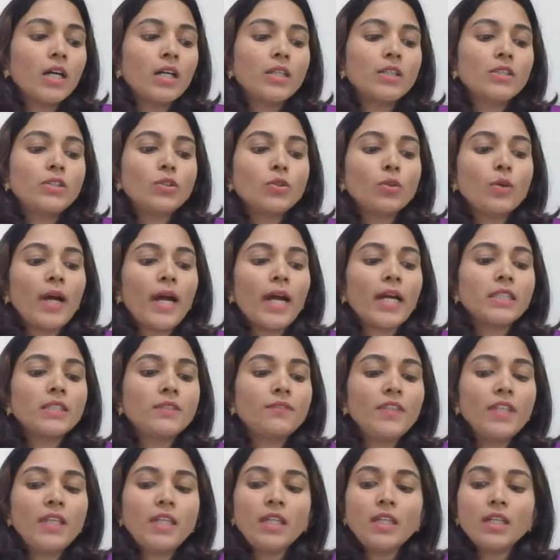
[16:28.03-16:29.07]
So, as
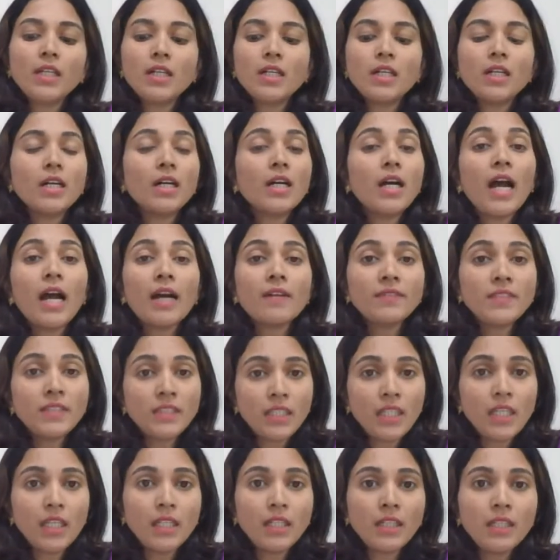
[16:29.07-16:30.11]
we have
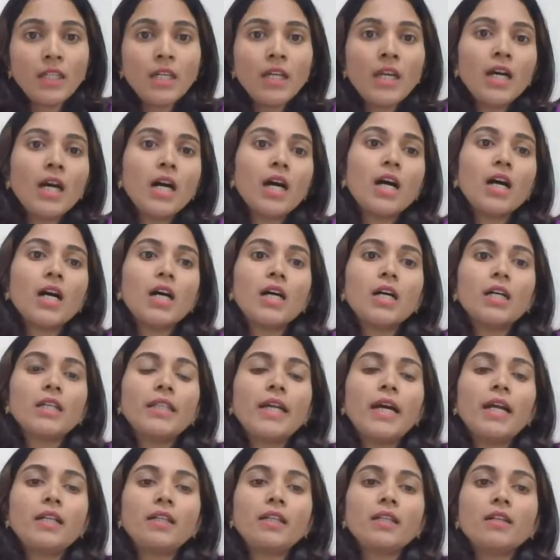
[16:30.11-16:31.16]
seen,
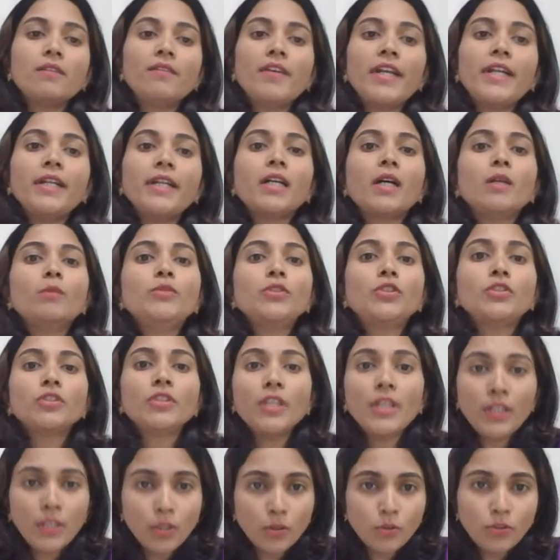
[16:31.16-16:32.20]
that when it comes to the
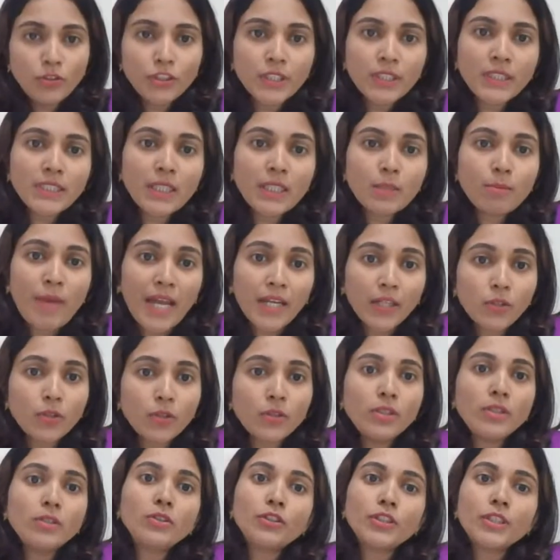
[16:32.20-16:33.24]
nutrients, the
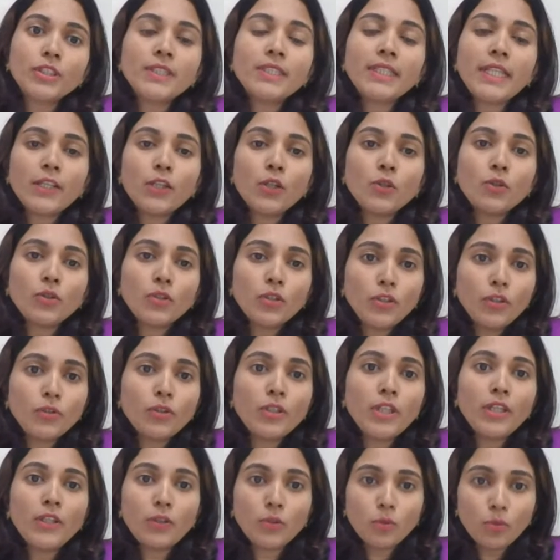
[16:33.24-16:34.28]
macronutrients, like you
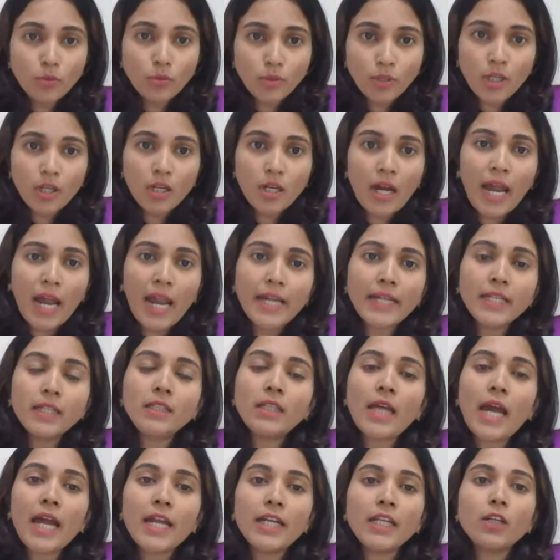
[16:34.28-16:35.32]
need to add an
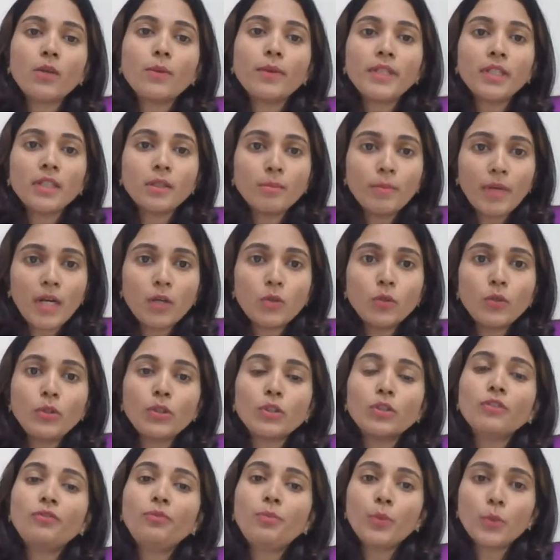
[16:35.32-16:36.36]
adequate amount
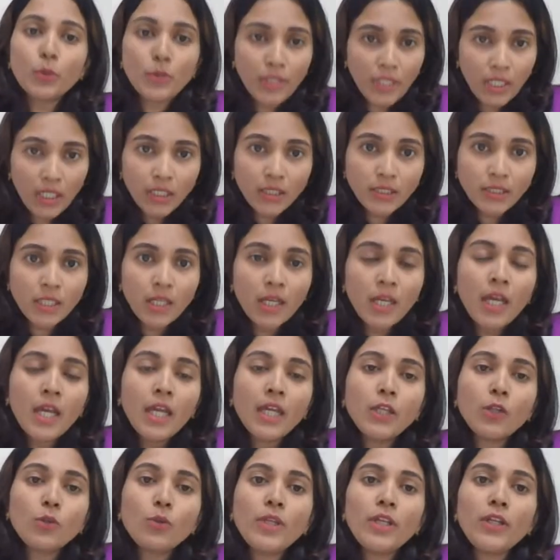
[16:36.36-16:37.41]
of proteins,
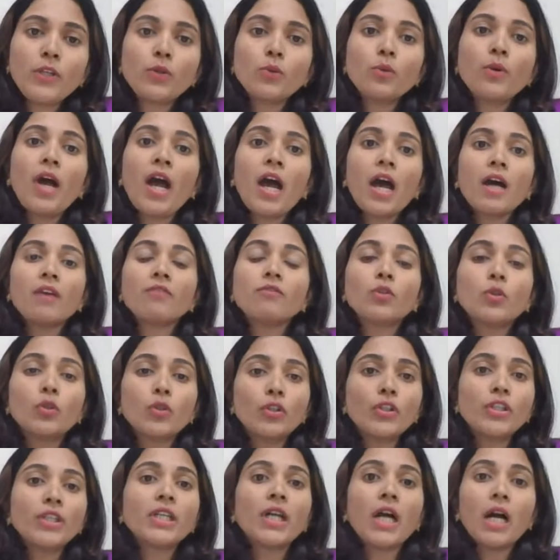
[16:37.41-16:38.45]
you need to have
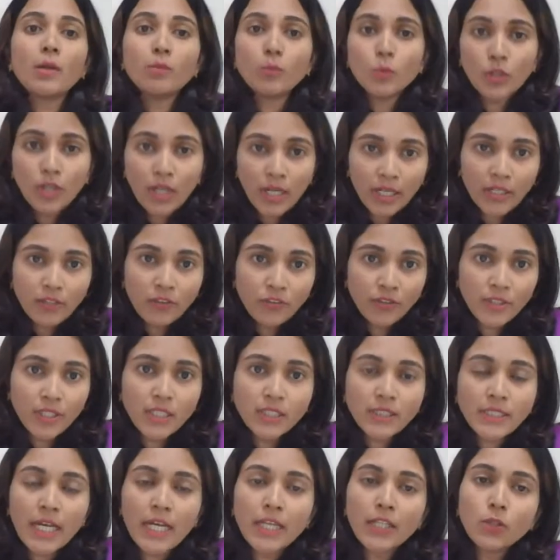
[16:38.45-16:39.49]
good
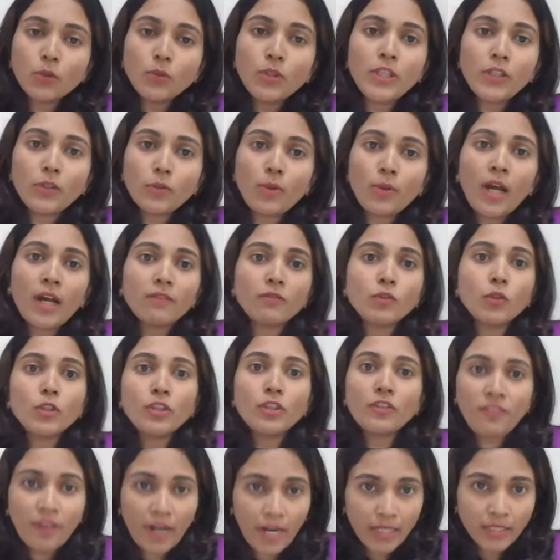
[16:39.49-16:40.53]
carbohydrates, and you need to have good
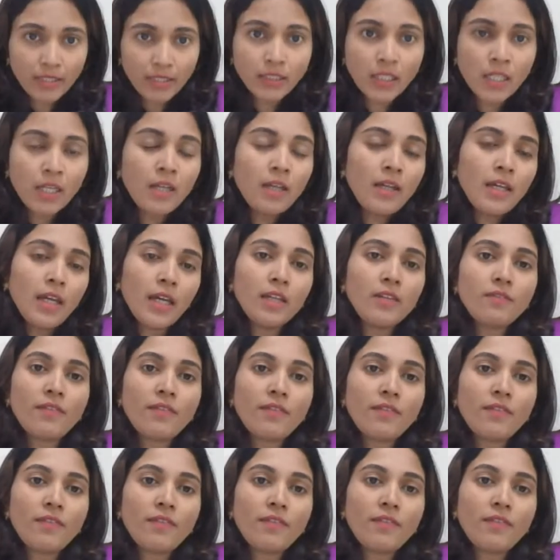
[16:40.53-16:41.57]
fats. In
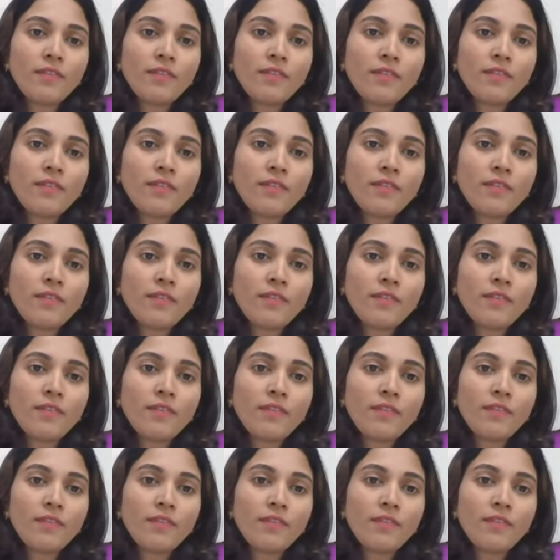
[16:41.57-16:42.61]
fats, you need to
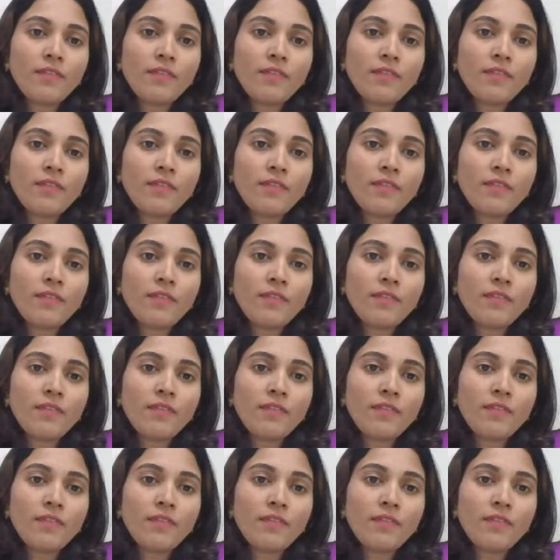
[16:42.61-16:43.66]
concentrate on the
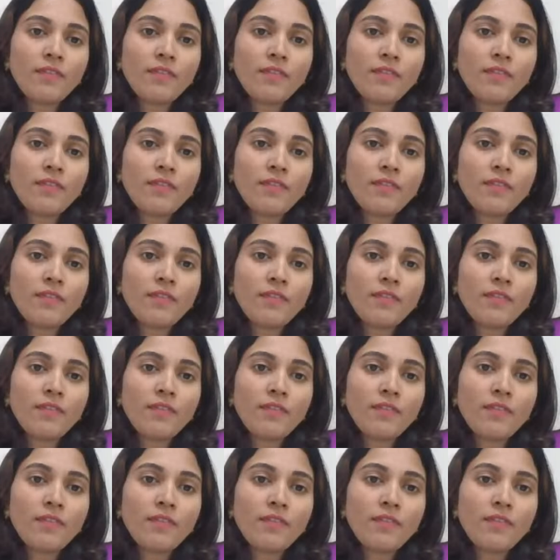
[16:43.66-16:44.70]
monounsaturated fatty
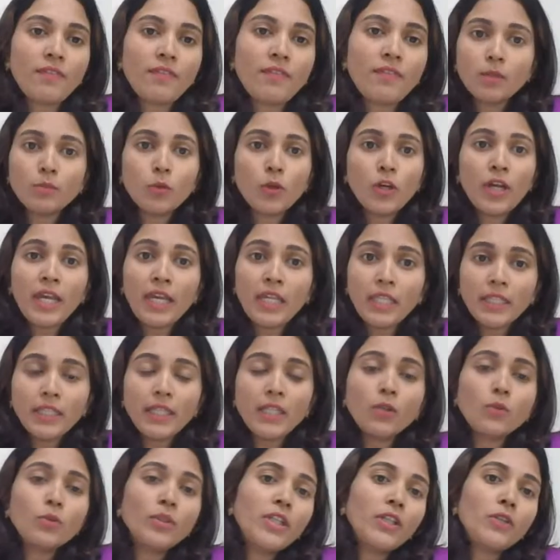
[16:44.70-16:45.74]
acids because they're more healthy.
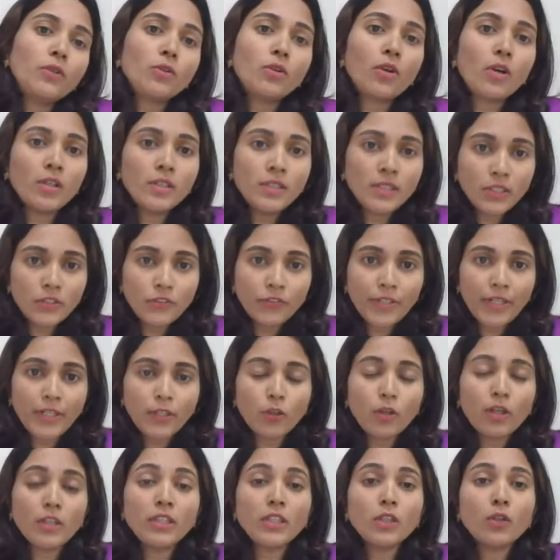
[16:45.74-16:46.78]
You need to concentrate
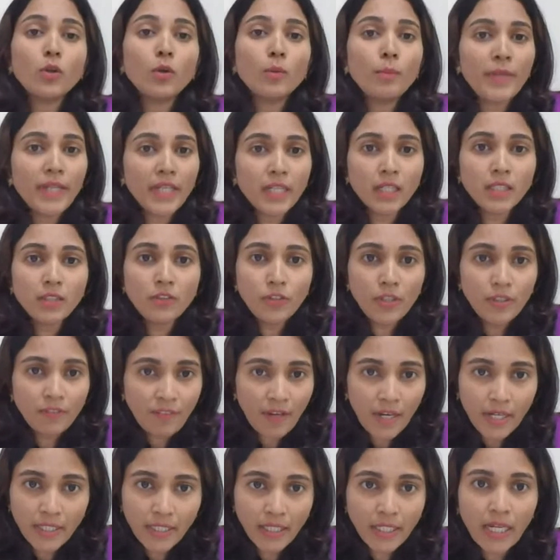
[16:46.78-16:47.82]
on the omega 3
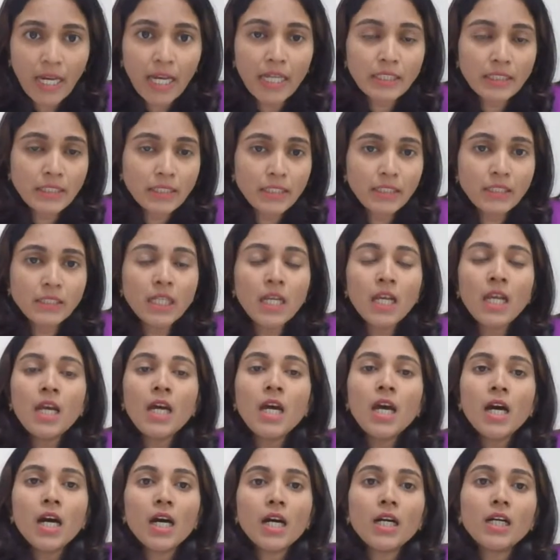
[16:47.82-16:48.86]
fatty acids.
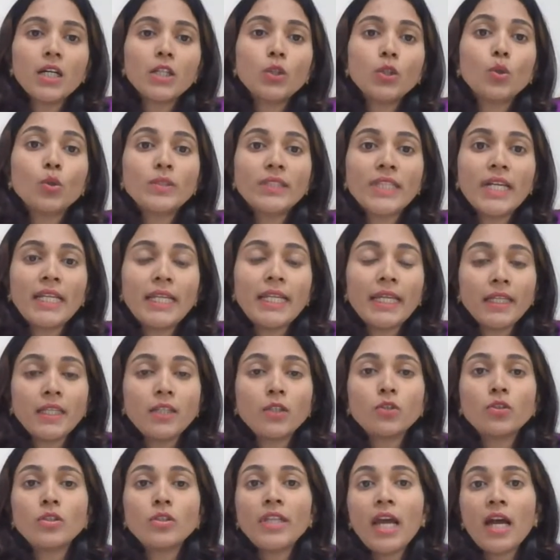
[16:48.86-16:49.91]
Those are, like,
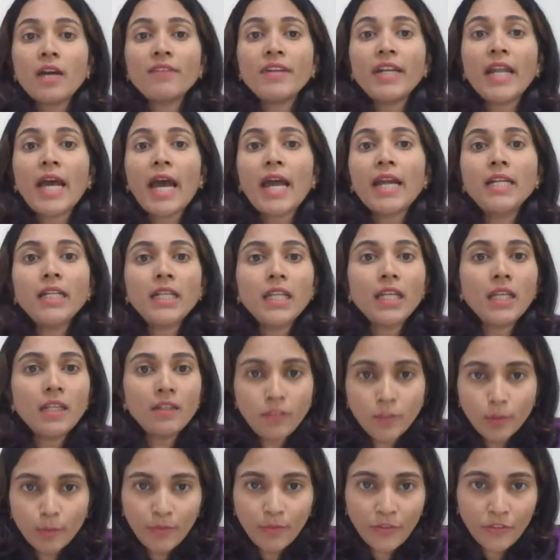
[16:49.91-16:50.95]
they have an
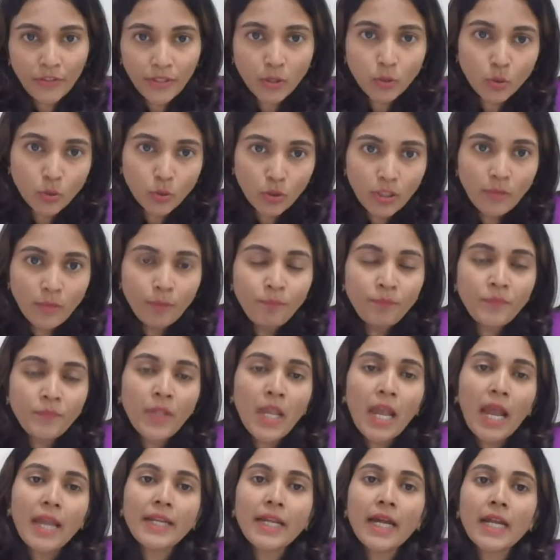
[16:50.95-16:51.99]
anti-inflammatory goal.
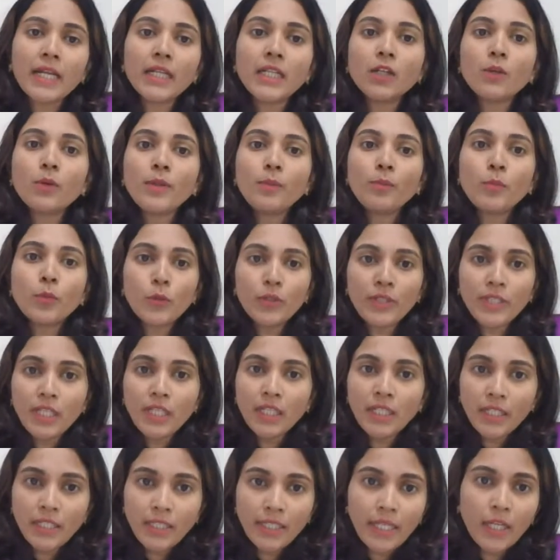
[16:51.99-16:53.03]
An adequate protein
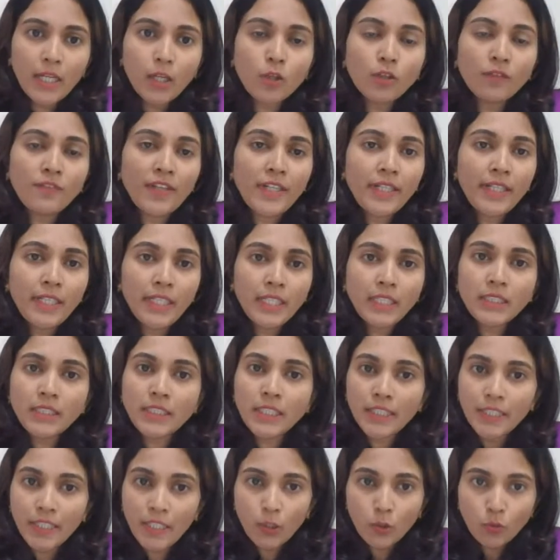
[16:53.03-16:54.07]
intake of at least
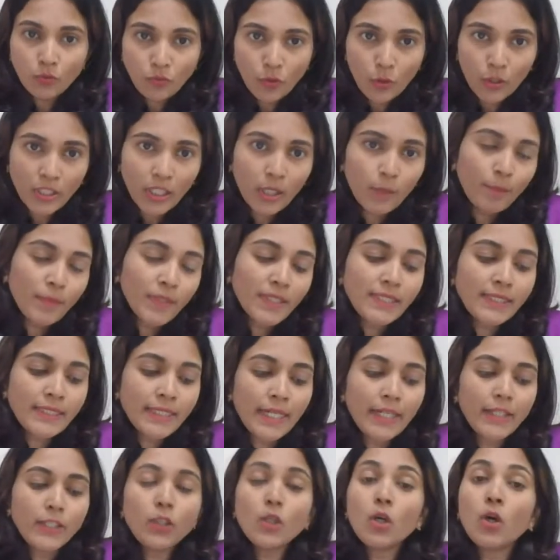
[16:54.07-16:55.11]
30 to
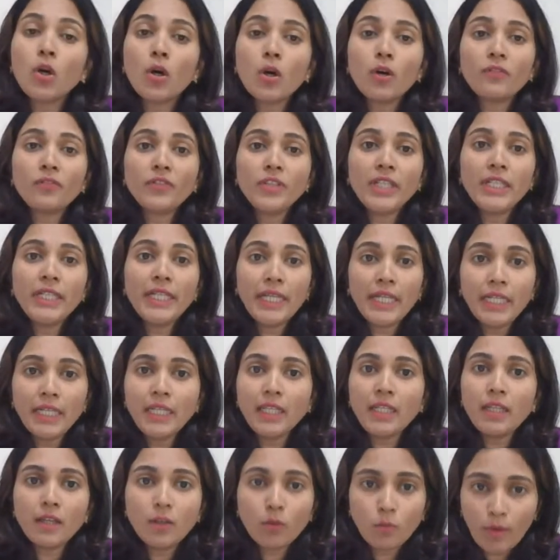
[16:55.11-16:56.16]
40% of the daily
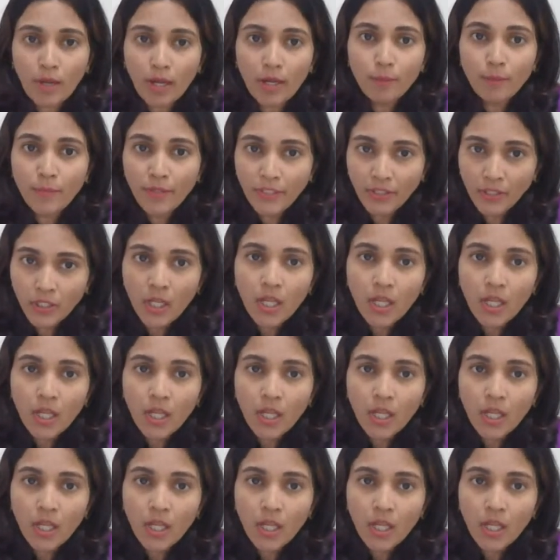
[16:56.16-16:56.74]
requirement